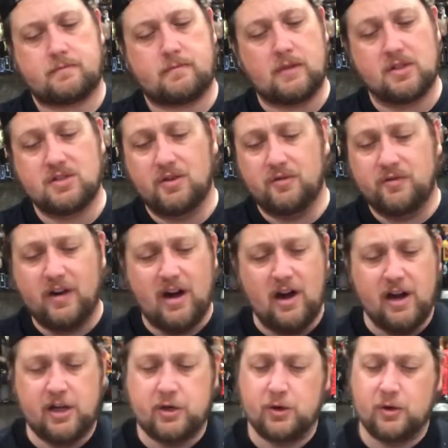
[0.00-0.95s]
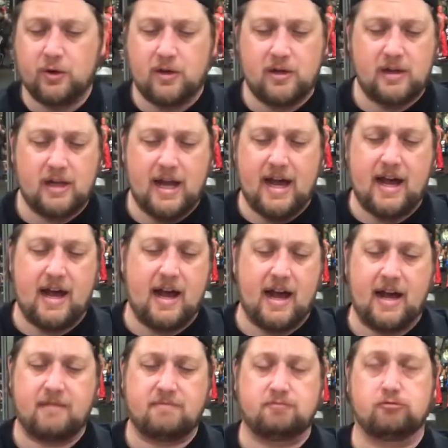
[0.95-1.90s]
So very cool.
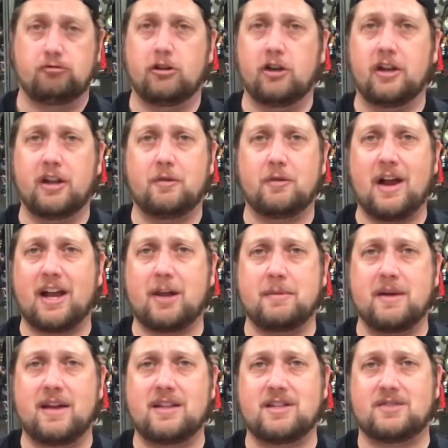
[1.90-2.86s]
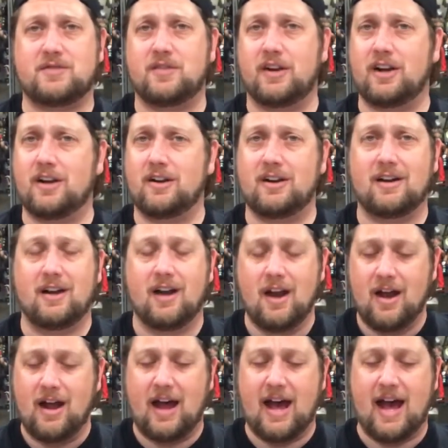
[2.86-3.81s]
I really recommend this figure.
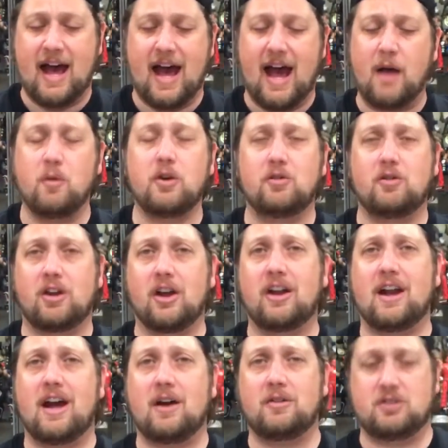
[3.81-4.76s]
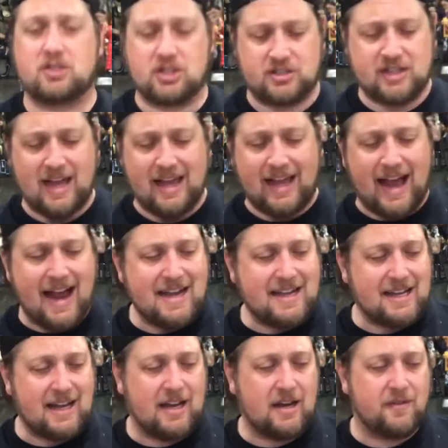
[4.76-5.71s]
I would go out just like I
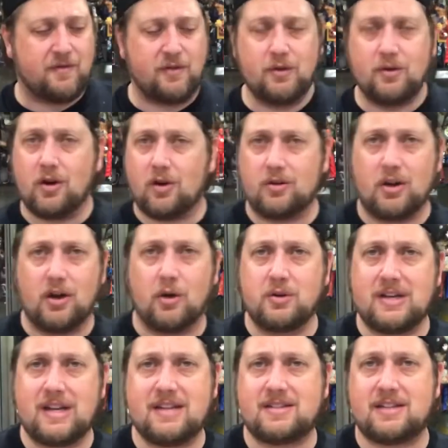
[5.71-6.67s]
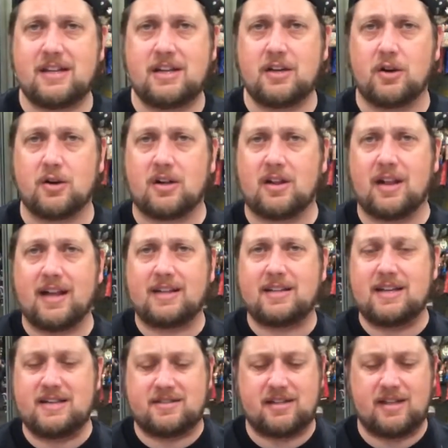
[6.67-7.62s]
did. If you don't know DC, you don't collect
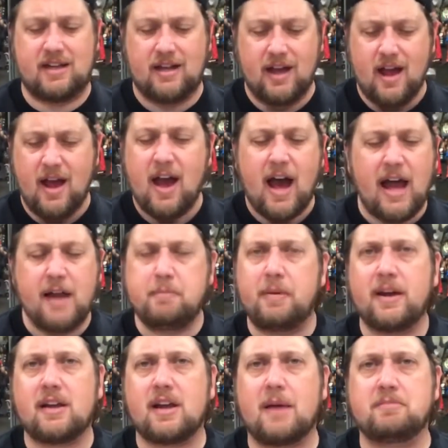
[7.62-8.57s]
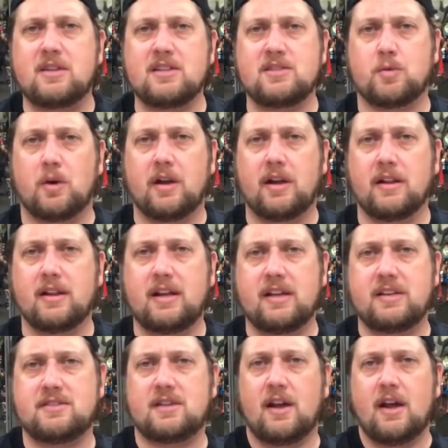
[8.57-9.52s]
DC, I'd pick up this one at
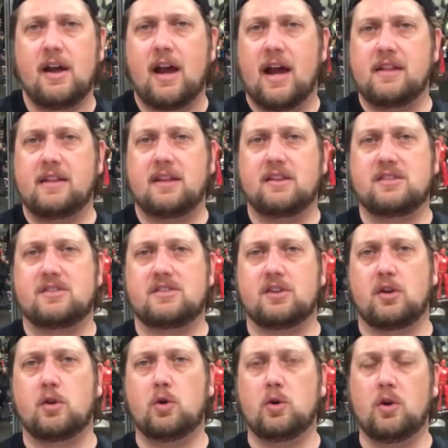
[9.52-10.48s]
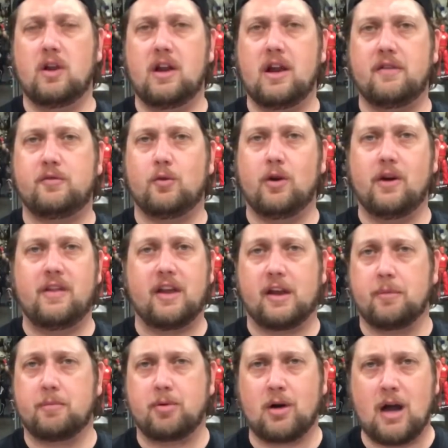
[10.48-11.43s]
least. I think this is a cool enough one that
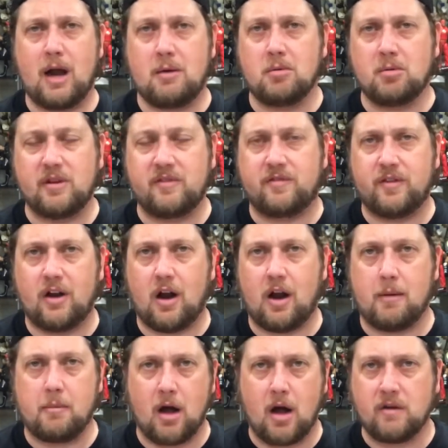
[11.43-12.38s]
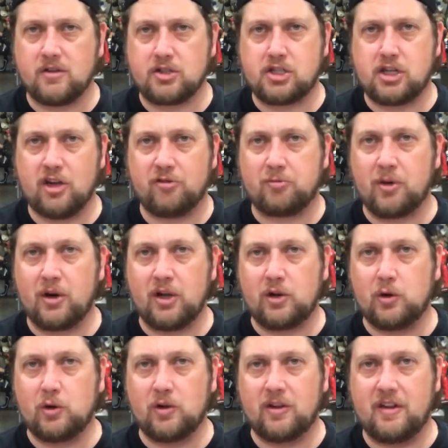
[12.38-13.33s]
could probably fit on a Marvel shelf pretty
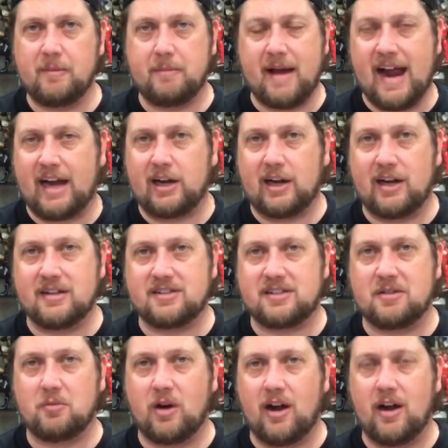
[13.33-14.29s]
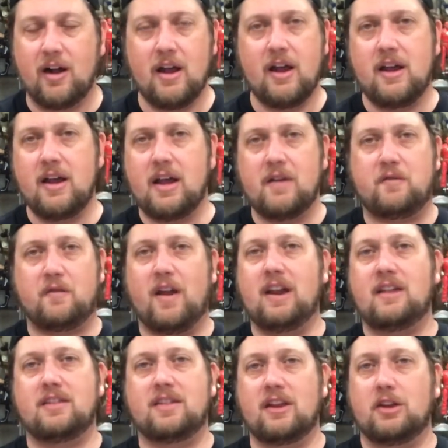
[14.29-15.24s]
cool in the background somewhere. If
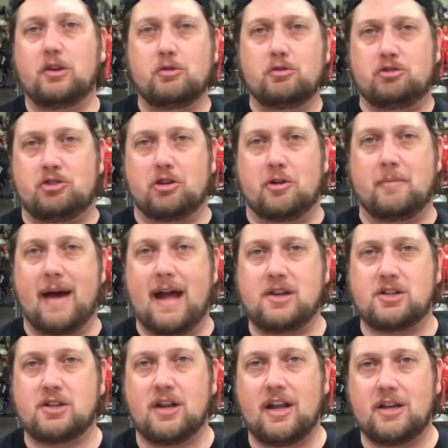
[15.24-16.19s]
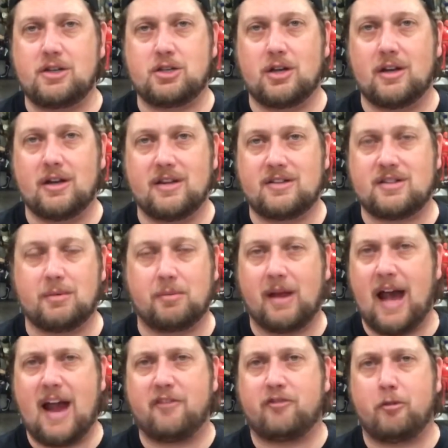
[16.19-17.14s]
anything, use your imagination and it's some
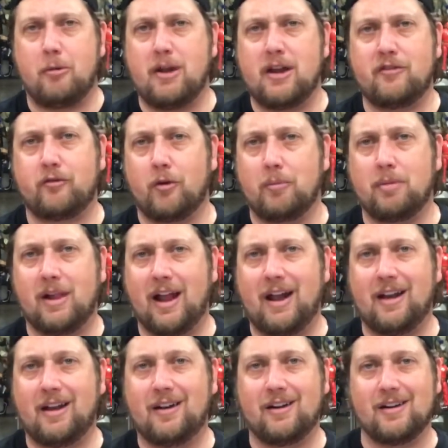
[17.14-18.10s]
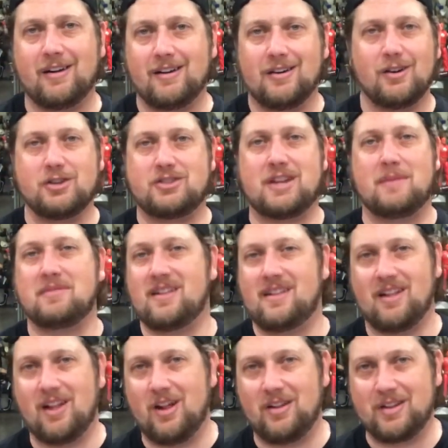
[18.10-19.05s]
guy from a different planet or something
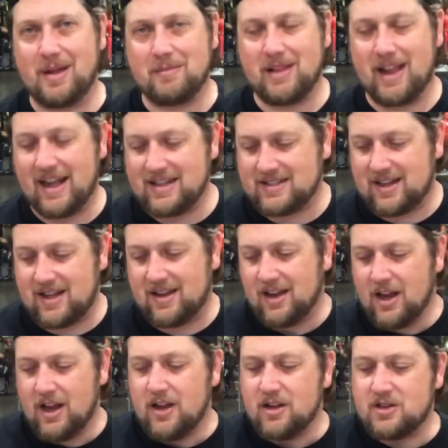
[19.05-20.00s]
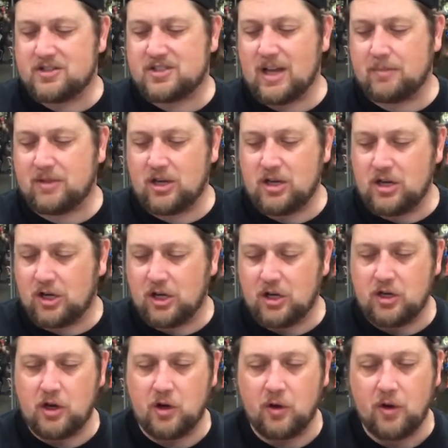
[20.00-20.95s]
along them lines. There's something you
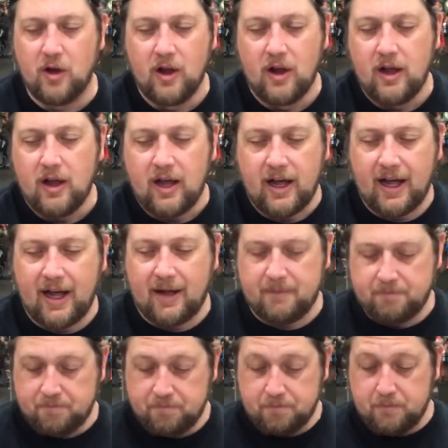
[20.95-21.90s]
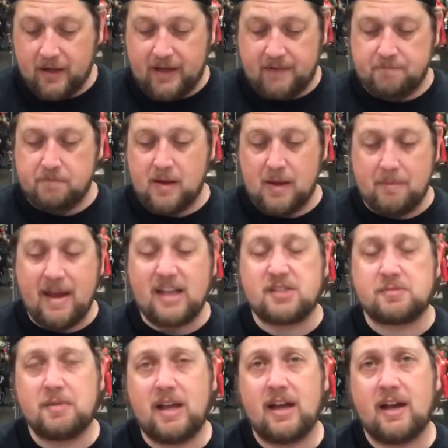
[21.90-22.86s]
can do. But it
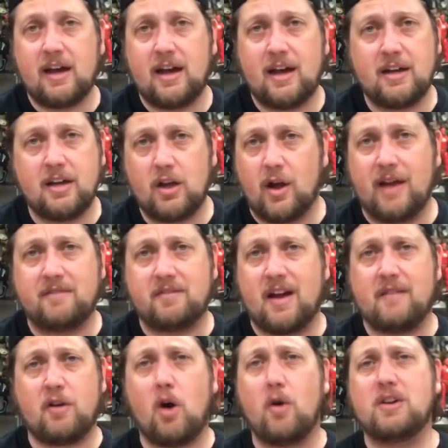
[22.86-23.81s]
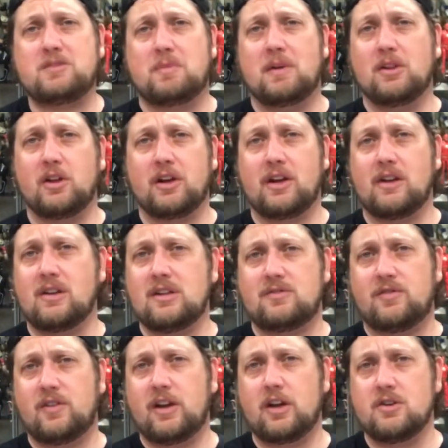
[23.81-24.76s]
makes me, you know, I've always been looking at
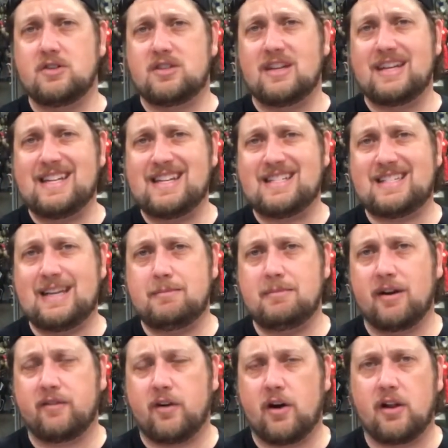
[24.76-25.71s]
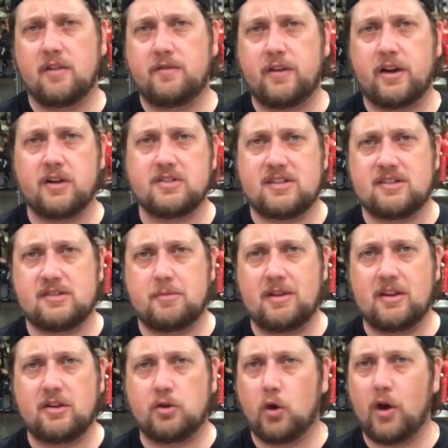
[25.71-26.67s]
these figures, the DC McFarlane figures as I'm
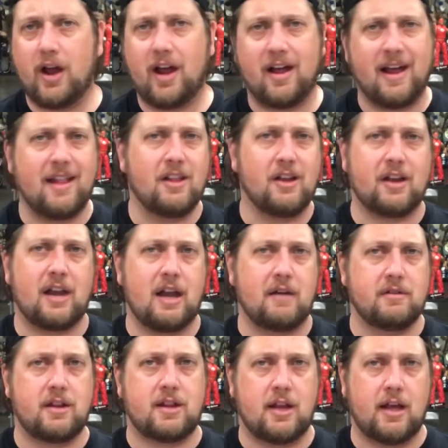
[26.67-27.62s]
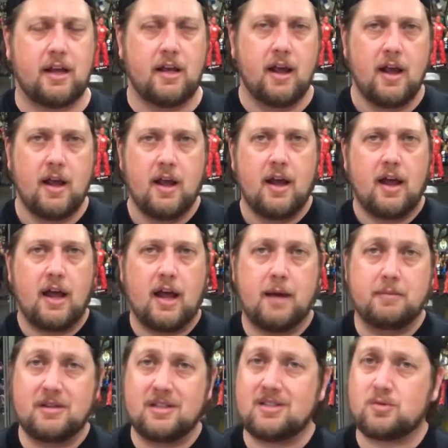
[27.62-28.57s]
in the toy aisle. I look at everything,
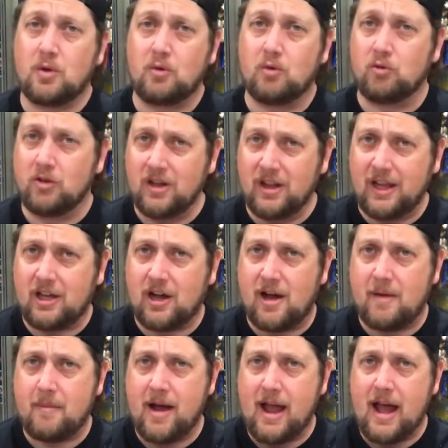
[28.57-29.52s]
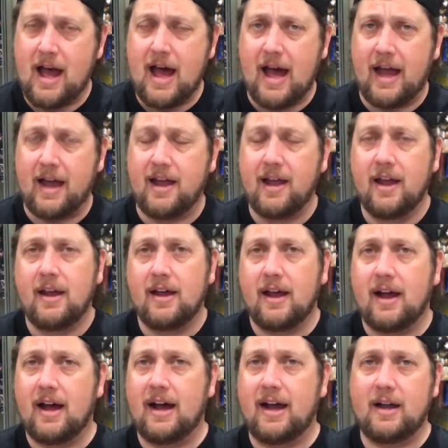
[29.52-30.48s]
but this one really caught my eye.
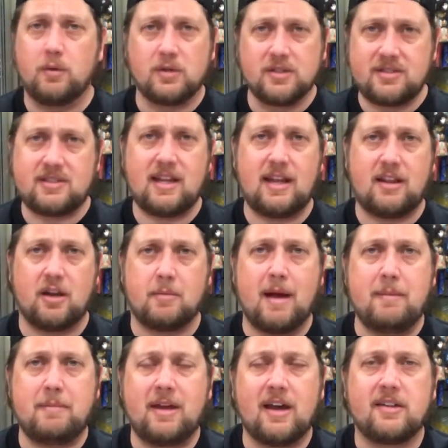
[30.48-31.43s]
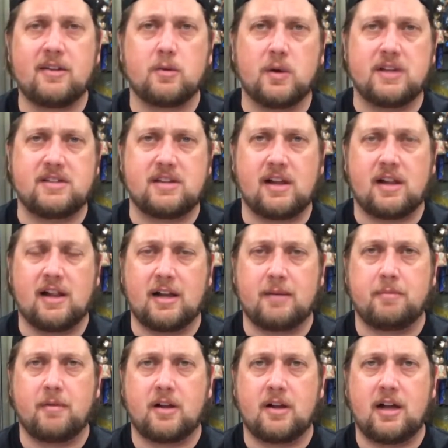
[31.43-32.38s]
And we'll see. There might be other ones that
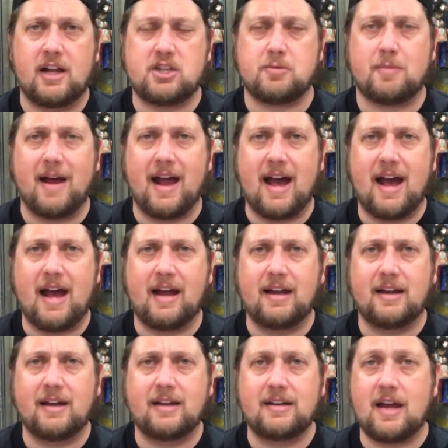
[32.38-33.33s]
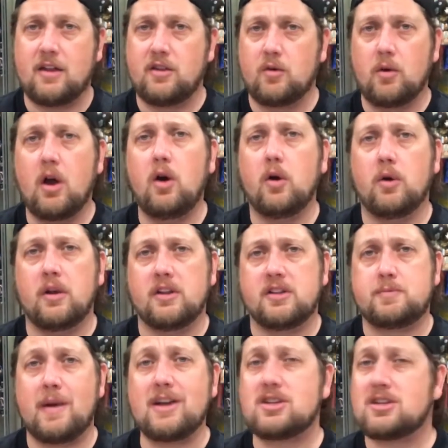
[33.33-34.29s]
catch my eye down the road,
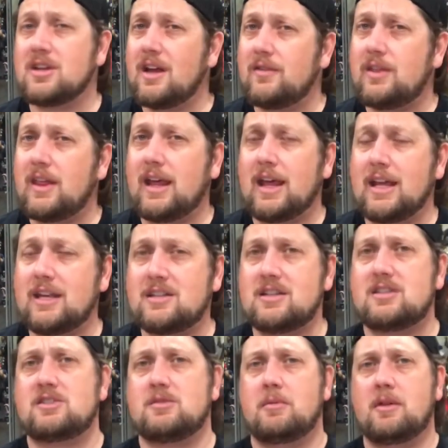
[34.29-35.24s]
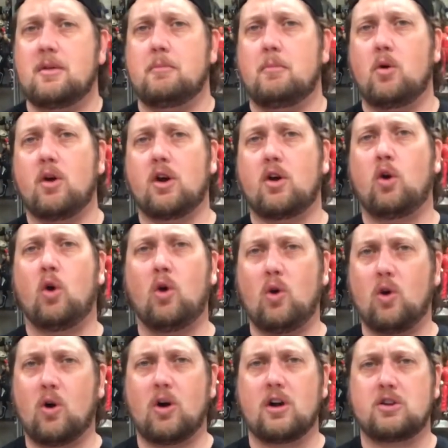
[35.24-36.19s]
especially if they get to some of the more
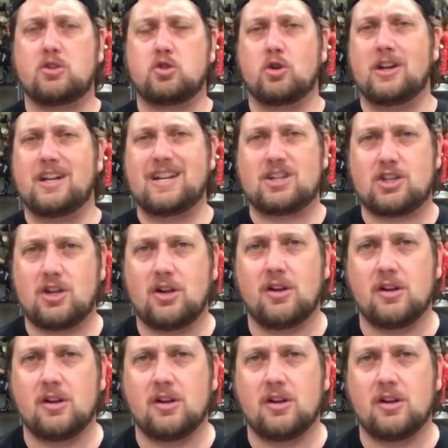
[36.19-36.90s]
core traditional